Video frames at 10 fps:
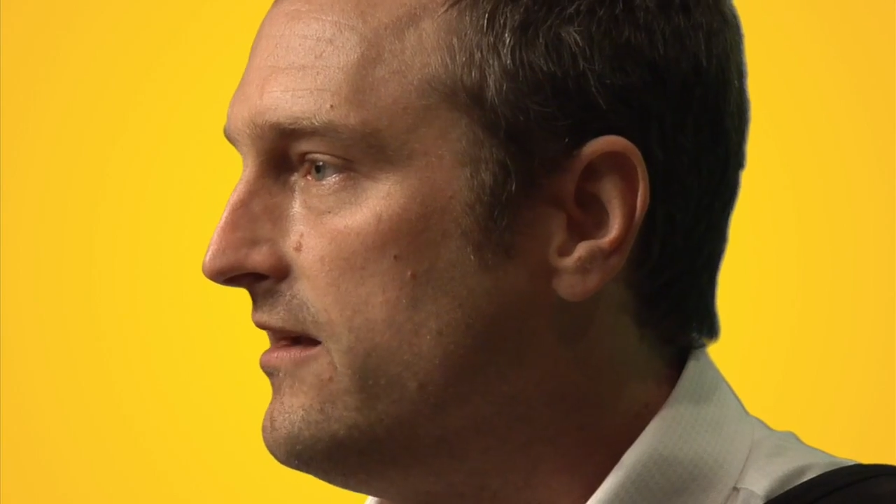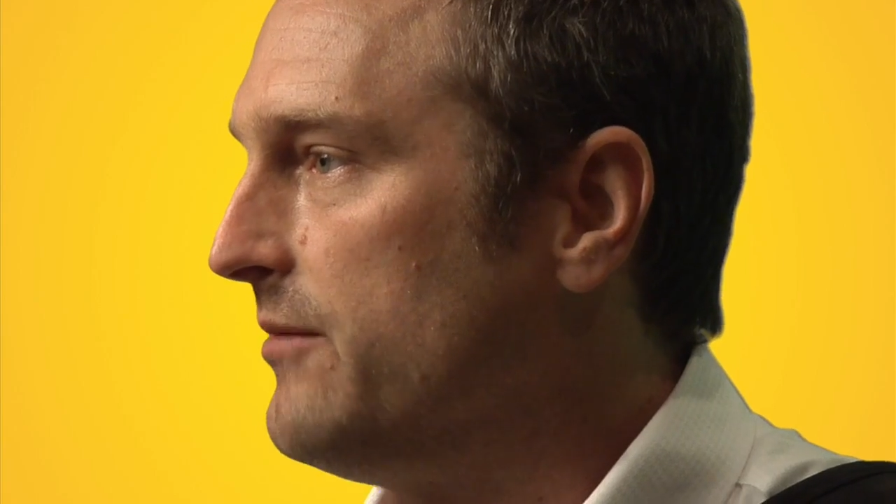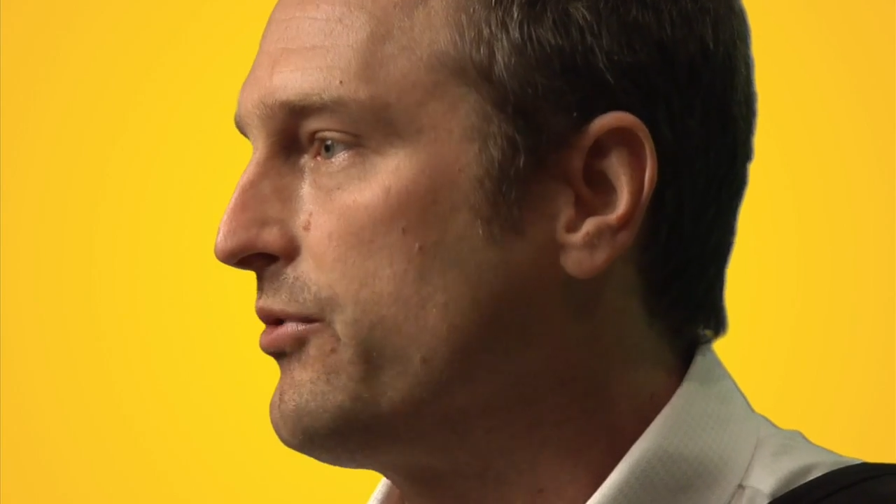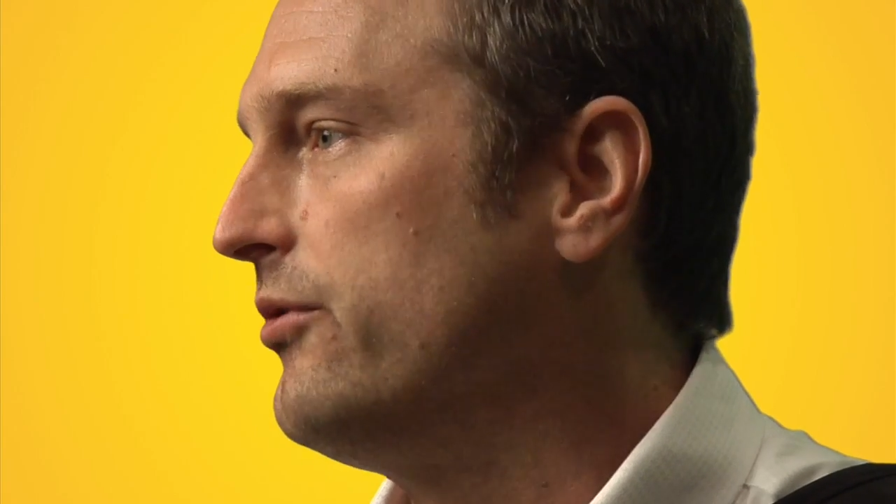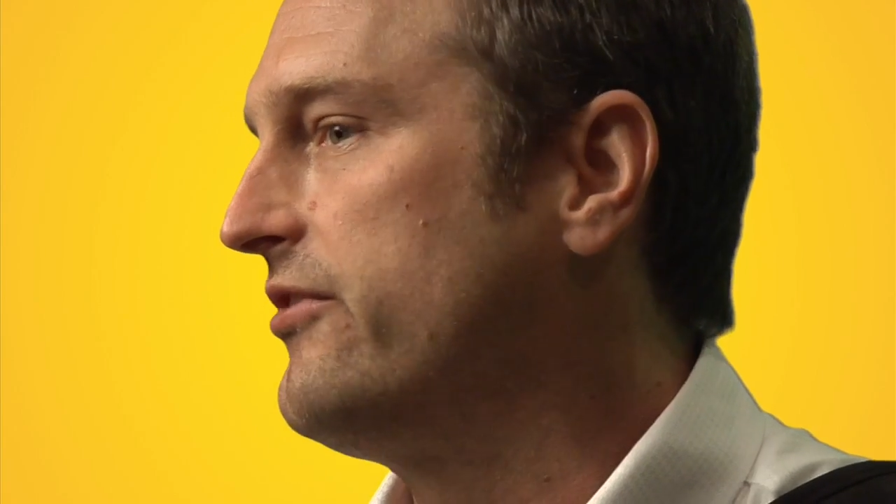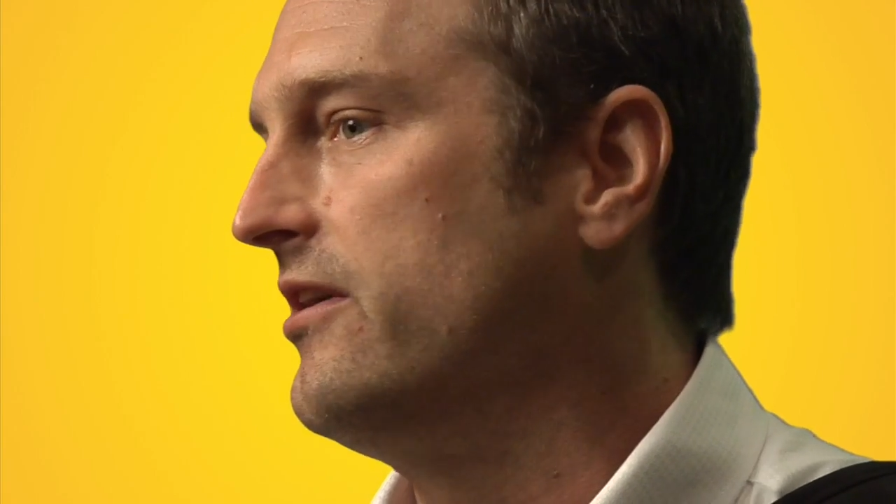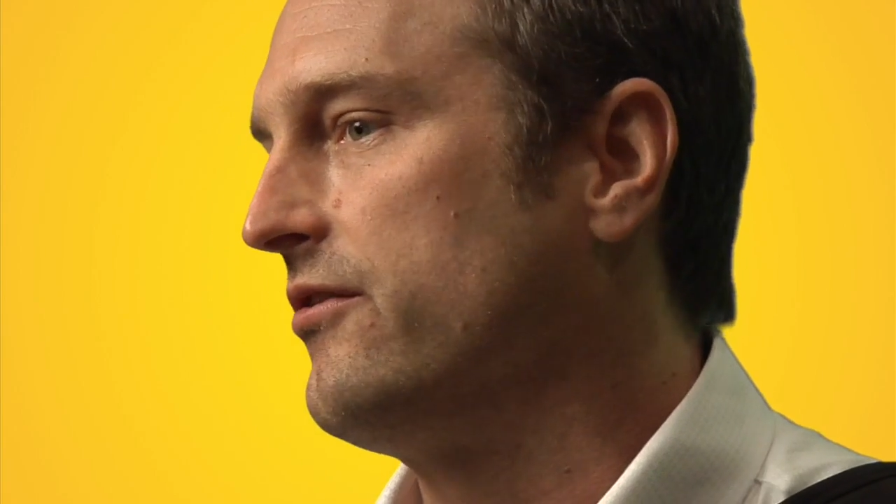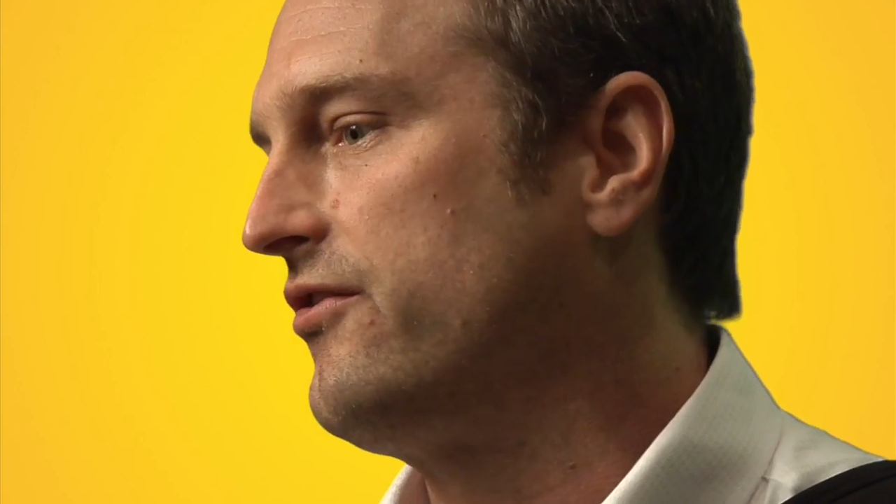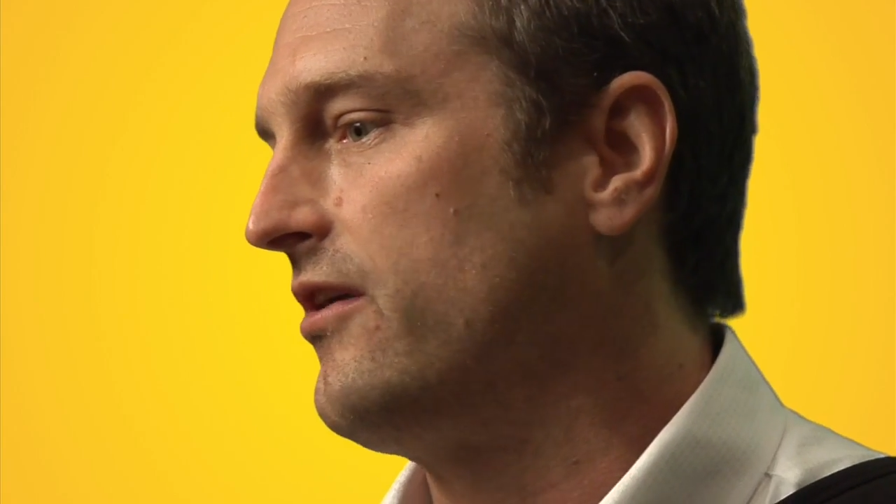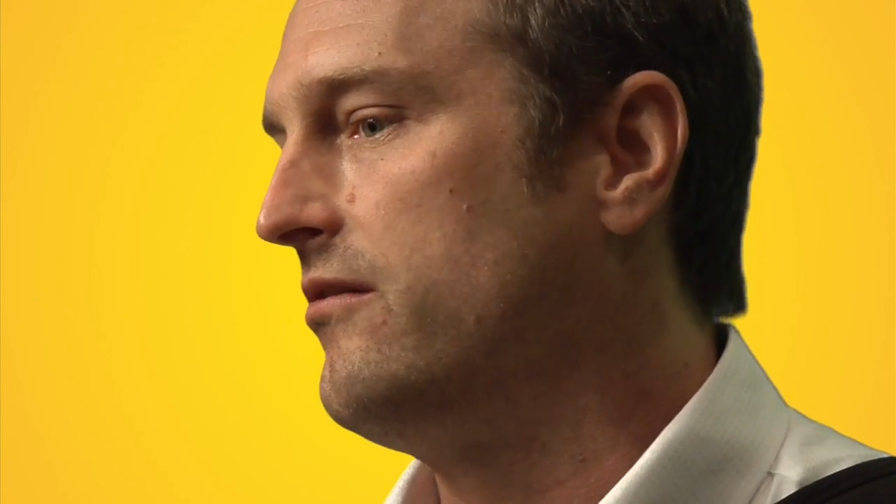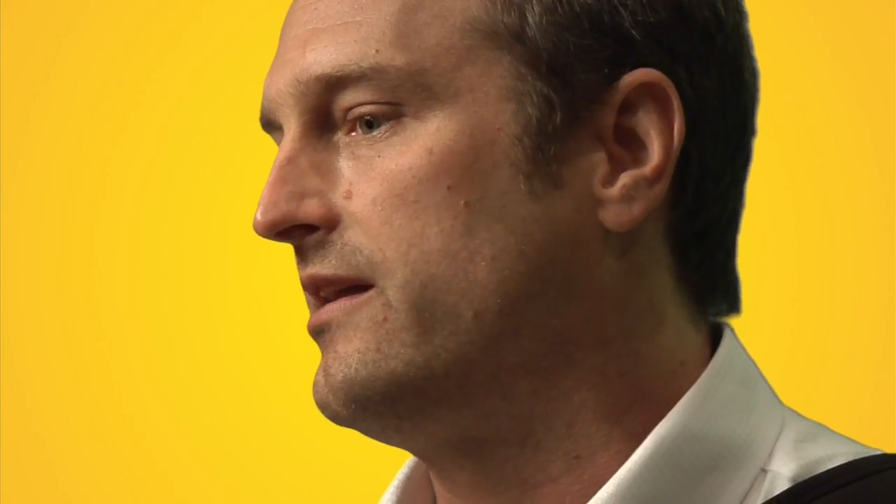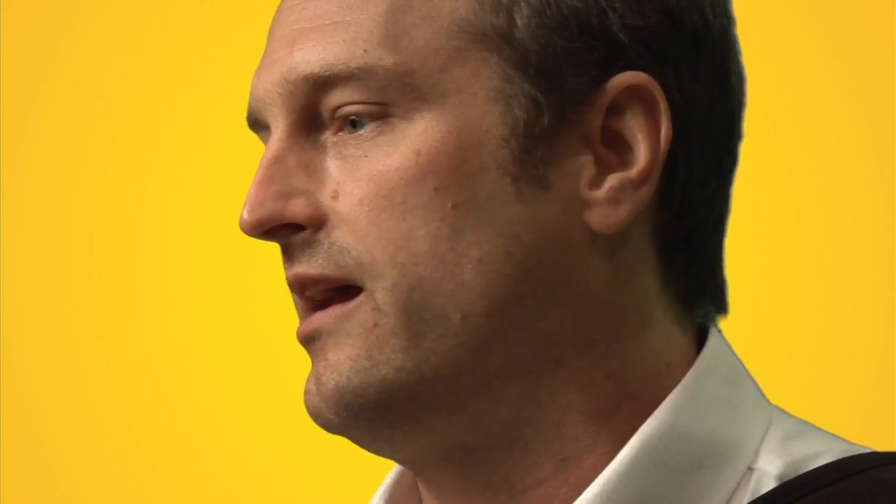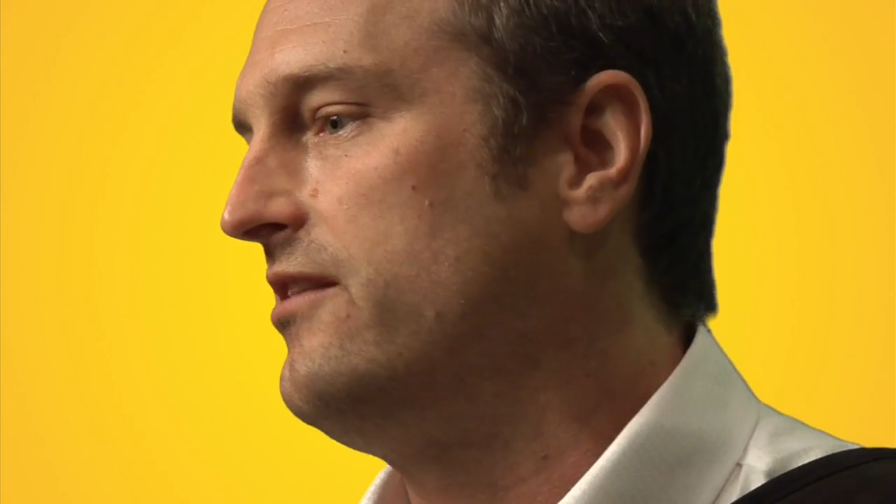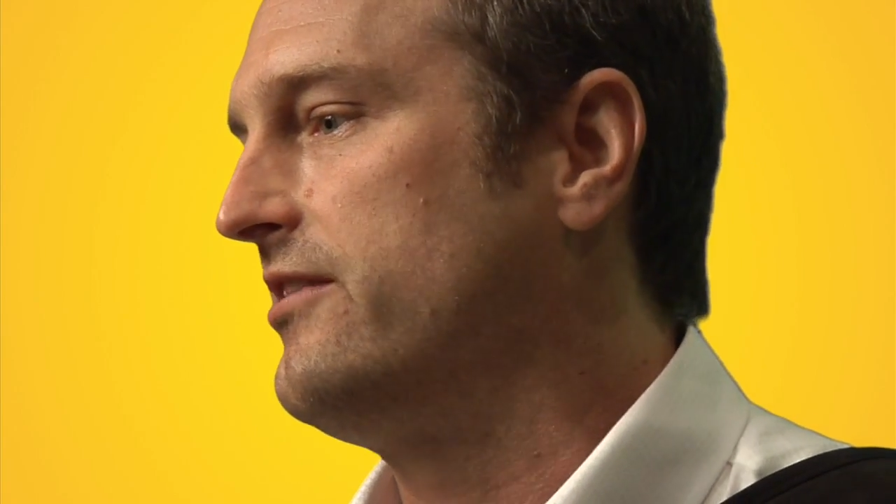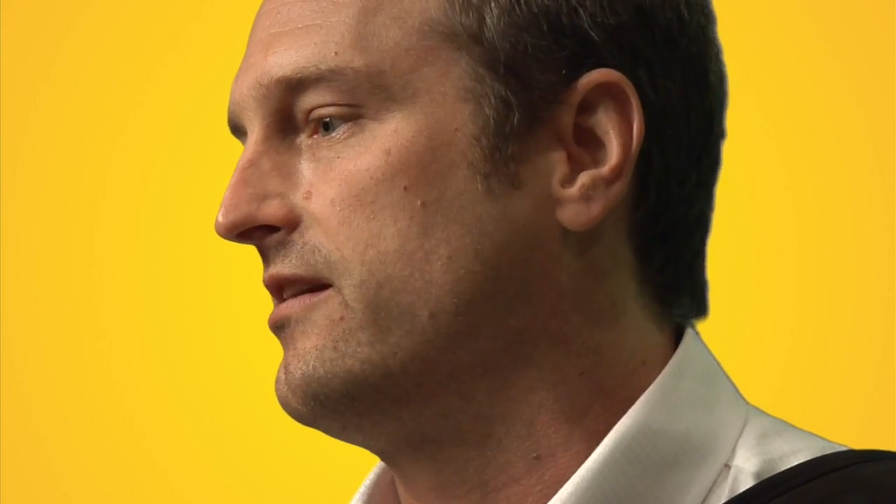and Pro/ENGINEER is so
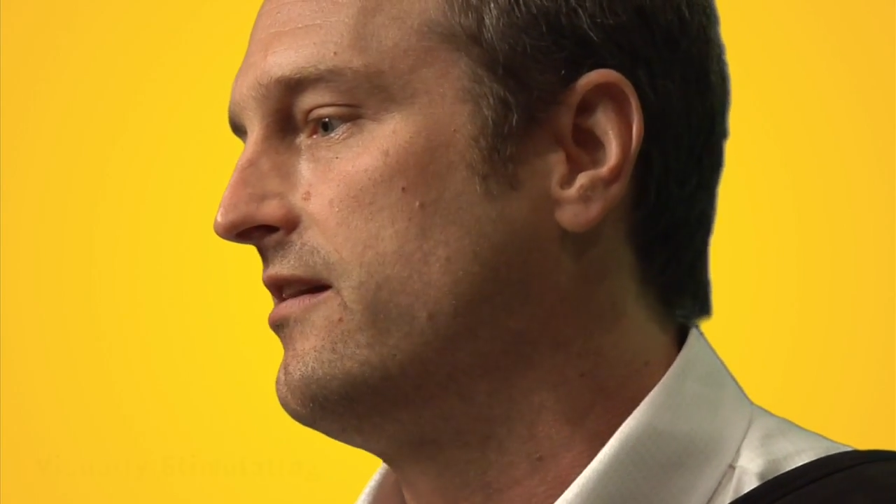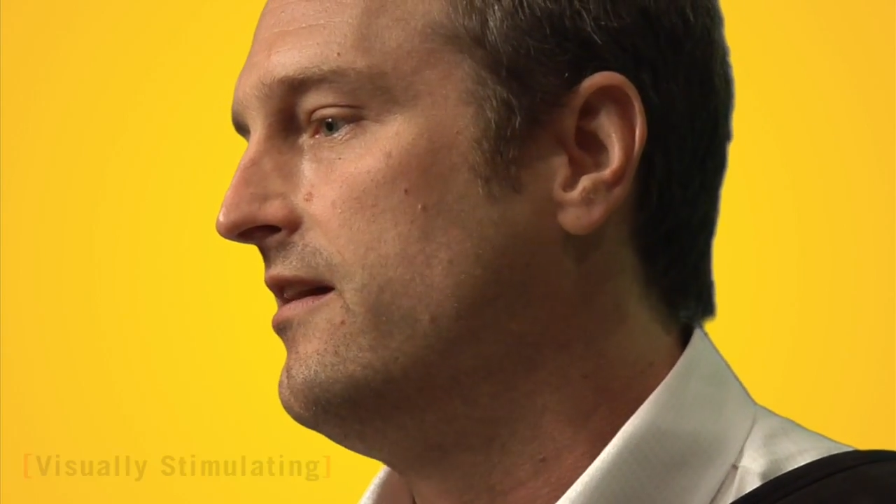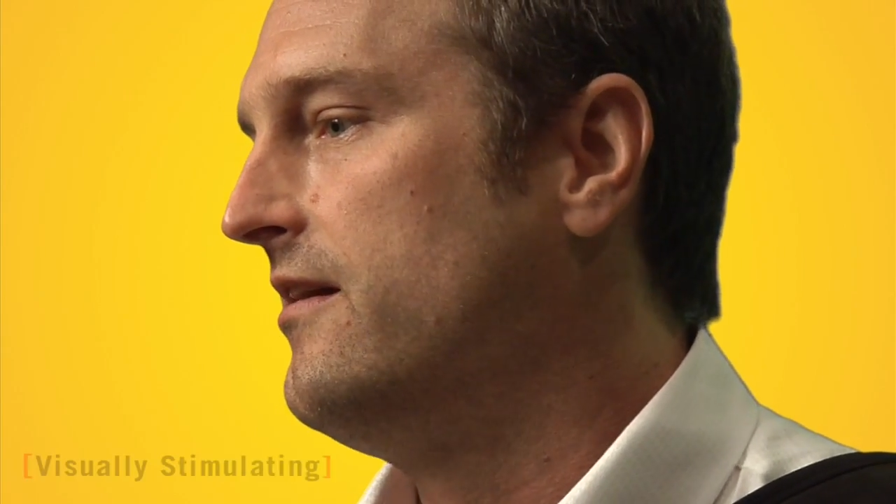engaging,